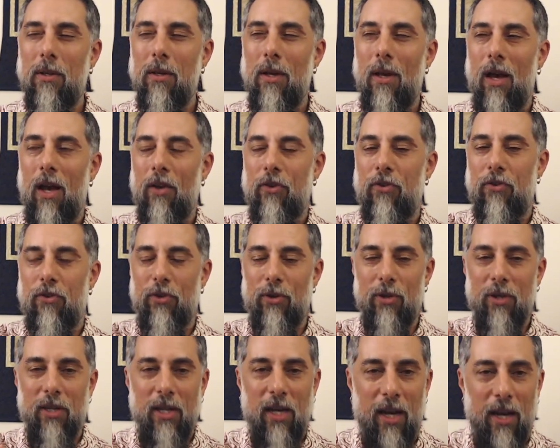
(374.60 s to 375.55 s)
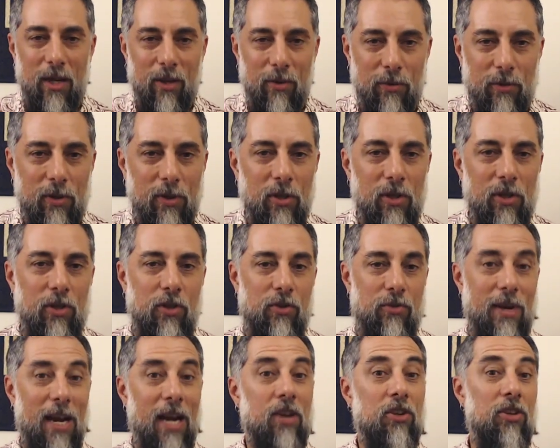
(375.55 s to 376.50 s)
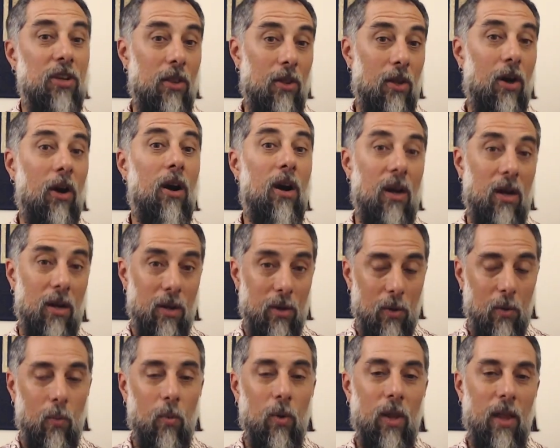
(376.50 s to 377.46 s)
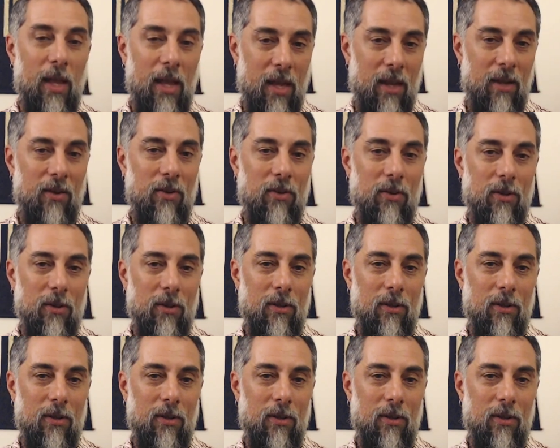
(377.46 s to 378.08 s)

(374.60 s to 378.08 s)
a certain kind of contraction in the heart will end.